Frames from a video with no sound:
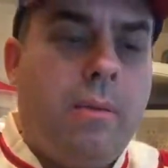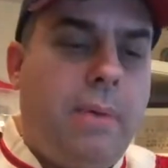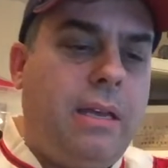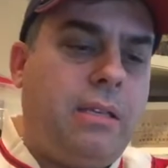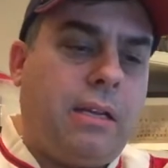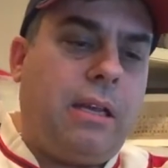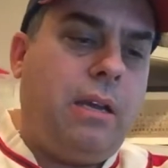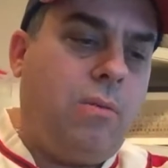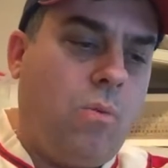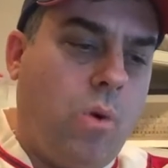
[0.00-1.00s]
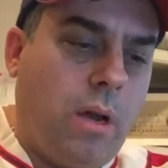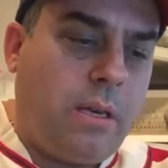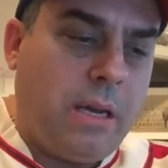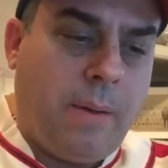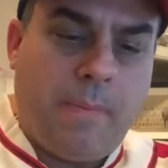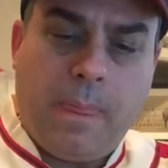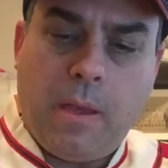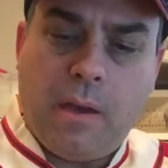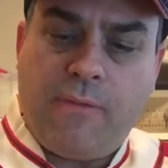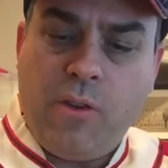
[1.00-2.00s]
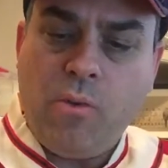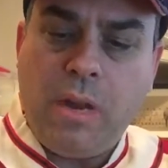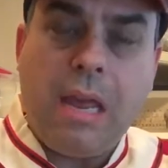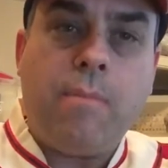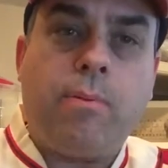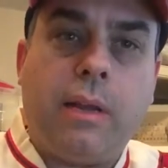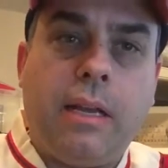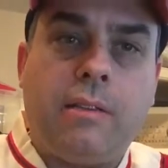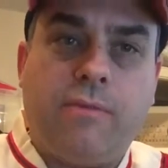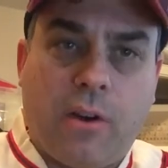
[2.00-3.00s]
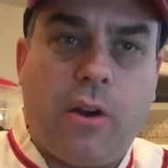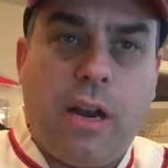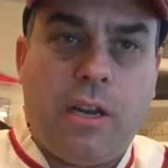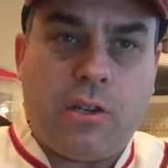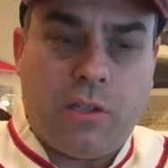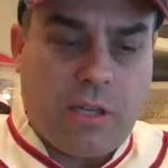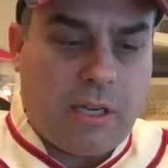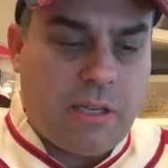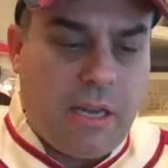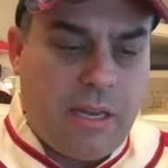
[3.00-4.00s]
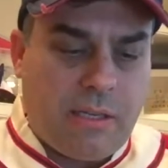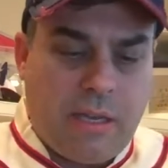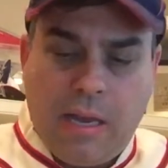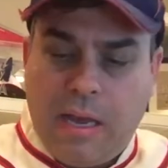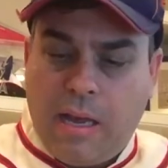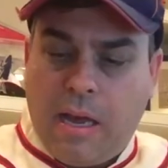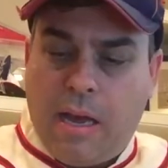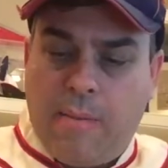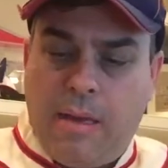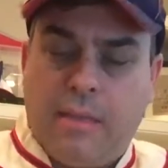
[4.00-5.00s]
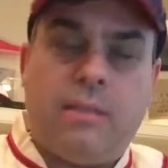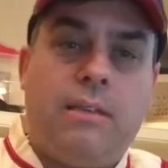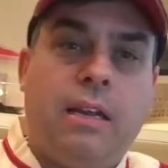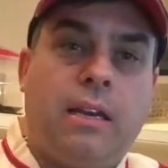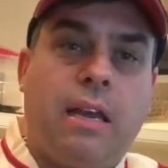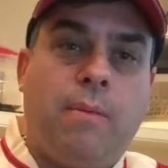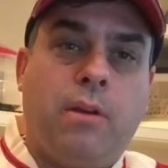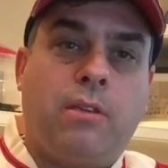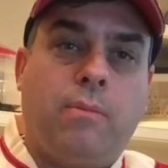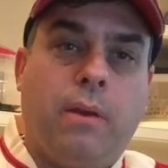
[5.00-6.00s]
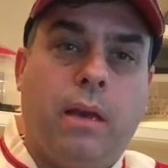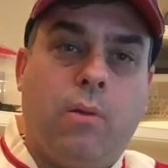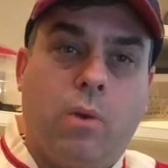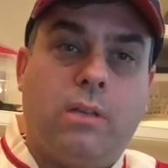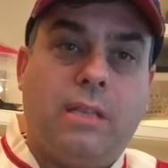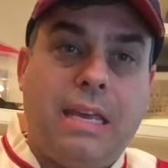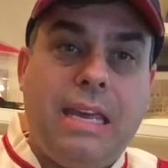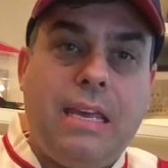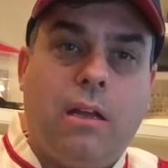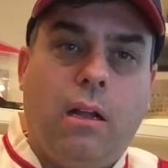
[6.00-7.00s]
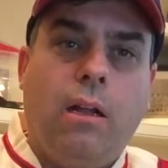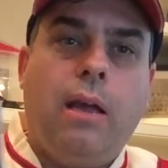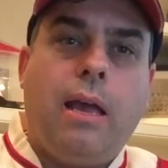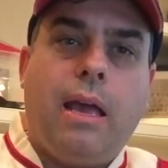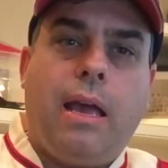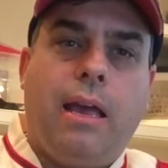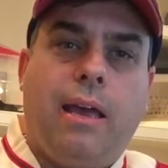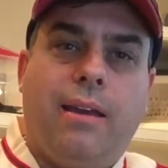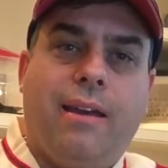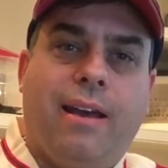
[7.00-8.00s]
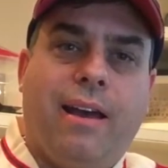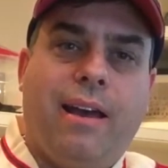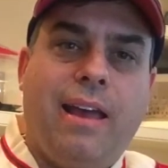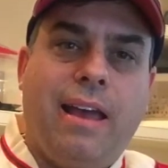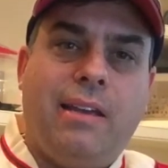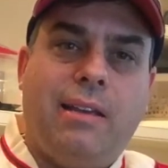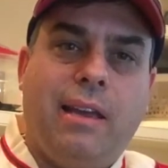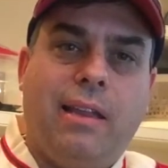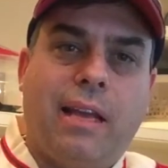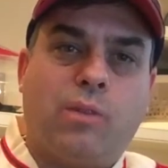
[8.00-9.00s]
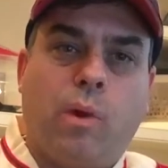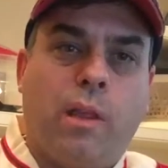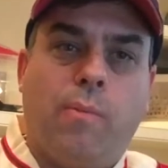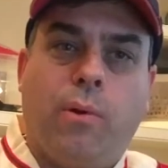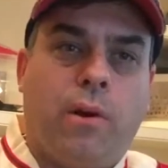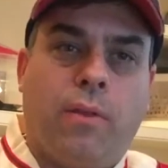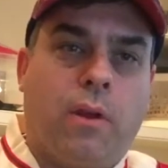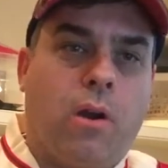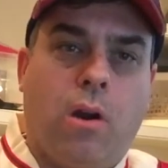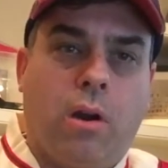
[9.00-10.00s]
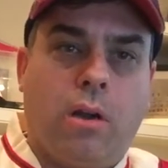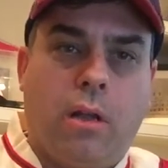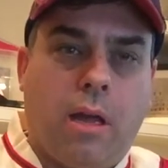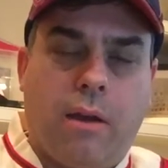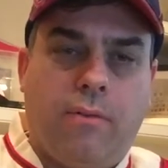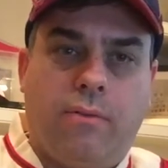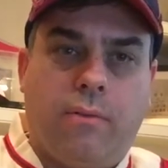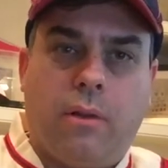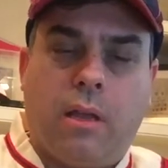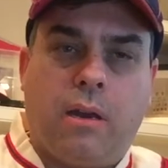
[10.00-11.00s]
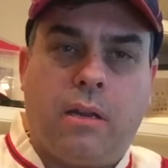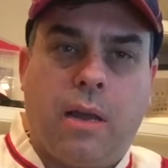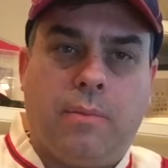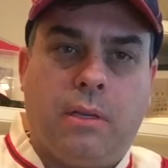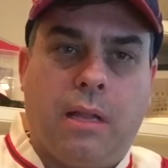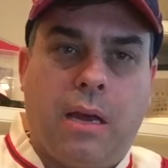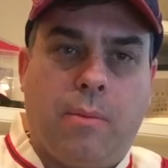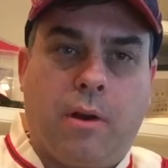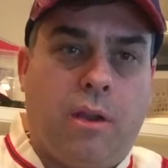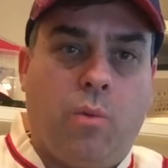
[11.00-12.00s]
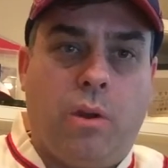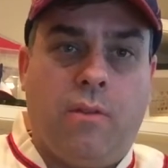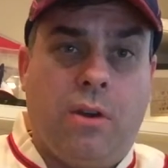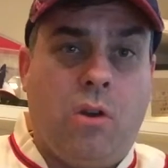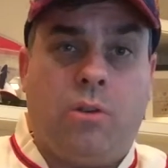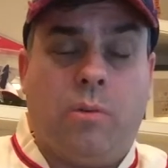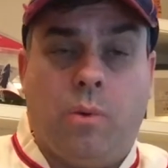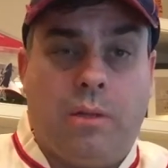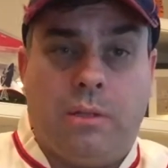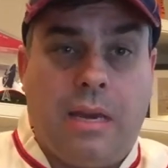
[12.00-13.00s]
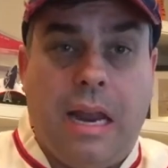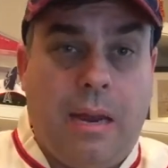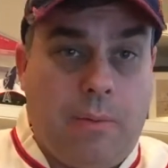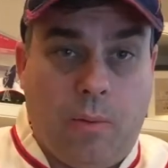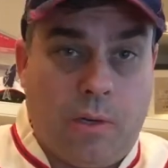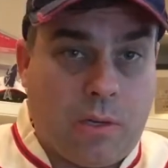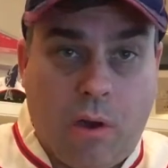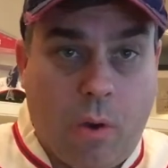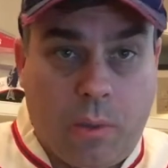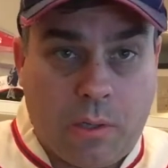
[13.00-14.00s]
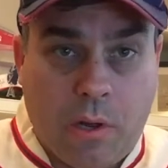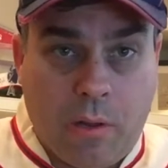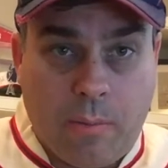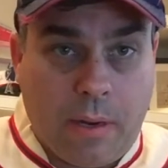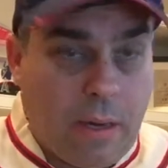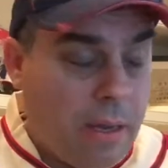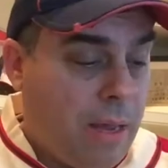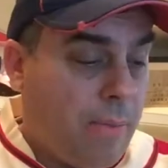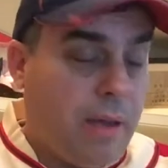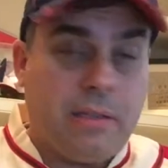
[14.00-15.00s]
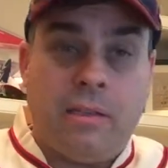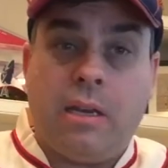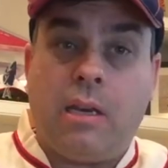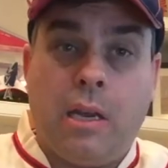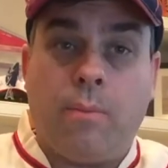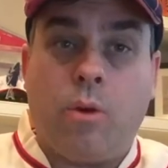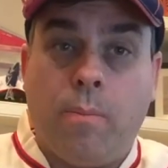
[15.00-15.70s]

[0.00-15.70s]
basically, what um, a few nameplates variations exist. Um, his nickname must have been was the eel, and uh, and and that's why they put it on the card. A lot of a lot of times in Latin America, you wouldn't even know someone's name; they would just always call him by by his nickname or